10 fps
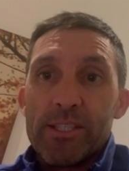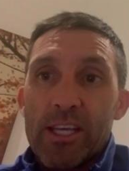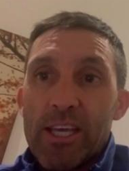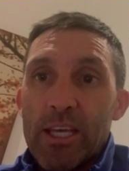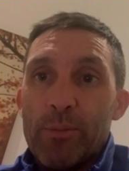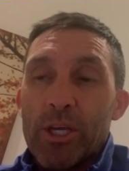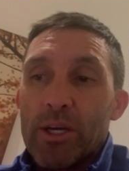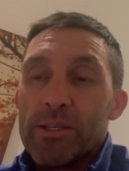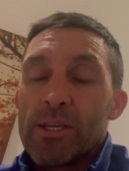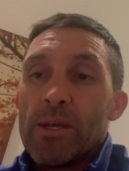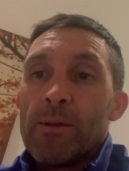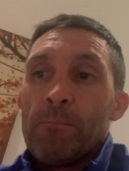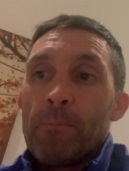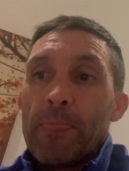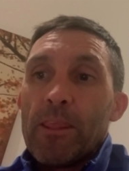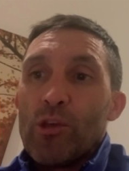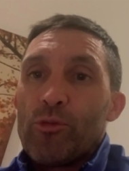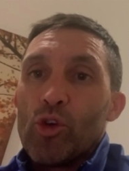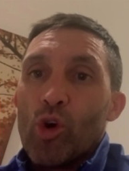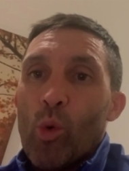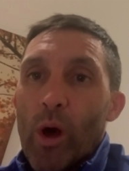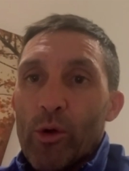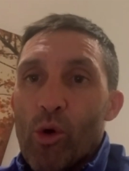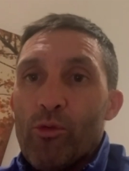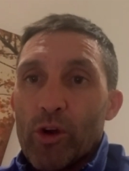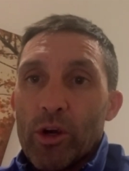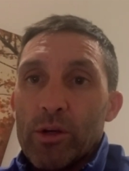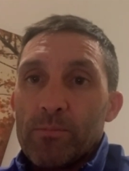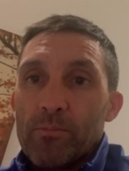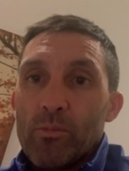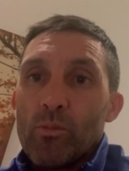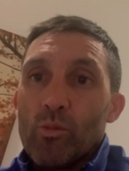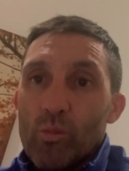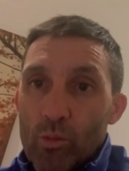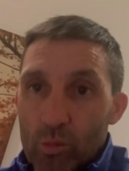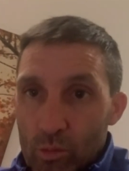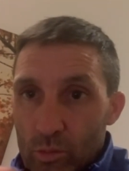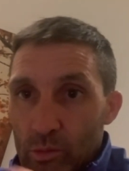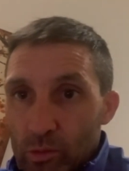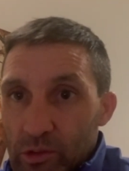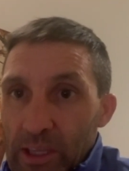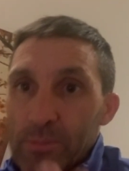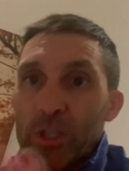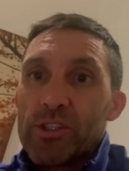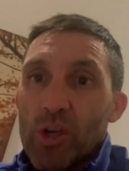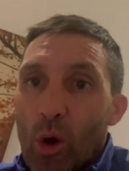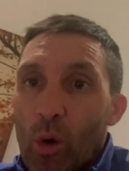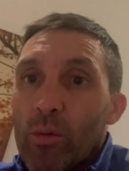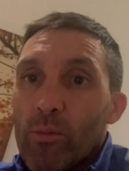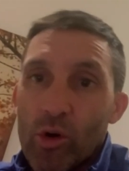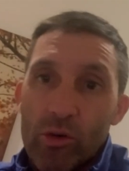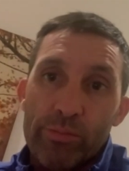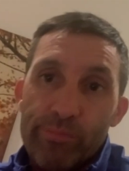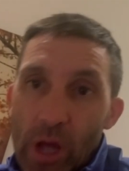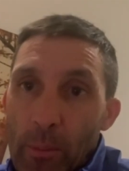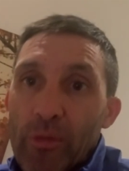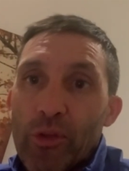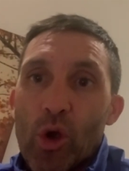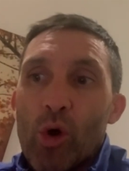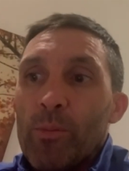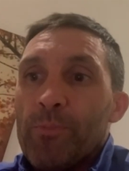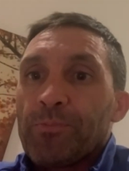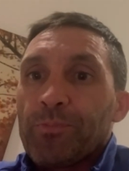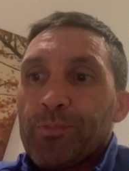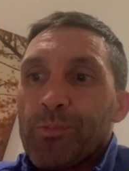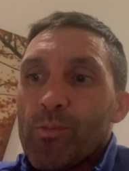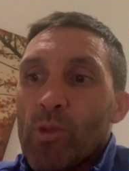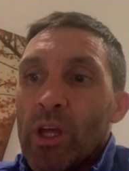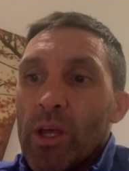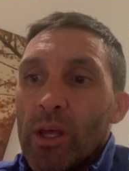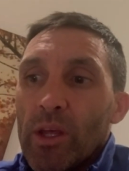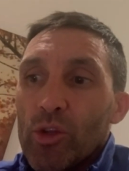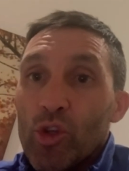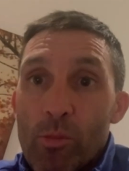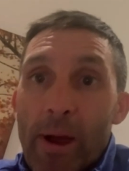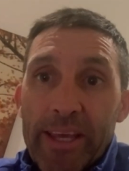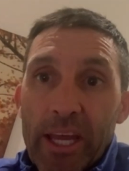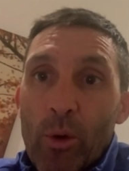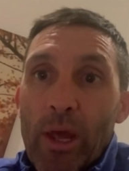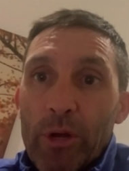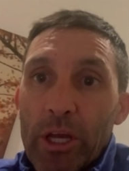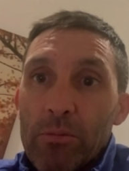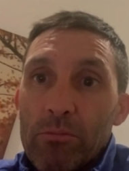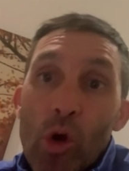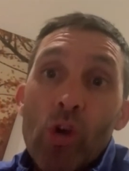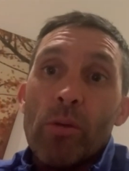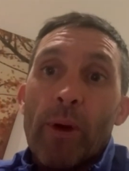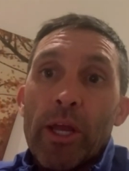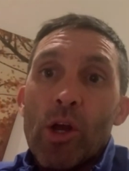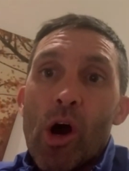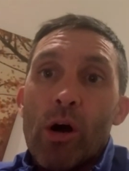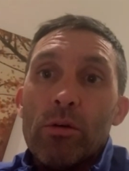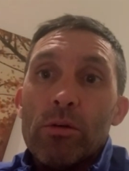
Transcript: is the key because if you go one over six months ago or a month ago, you might get away with it or you might not.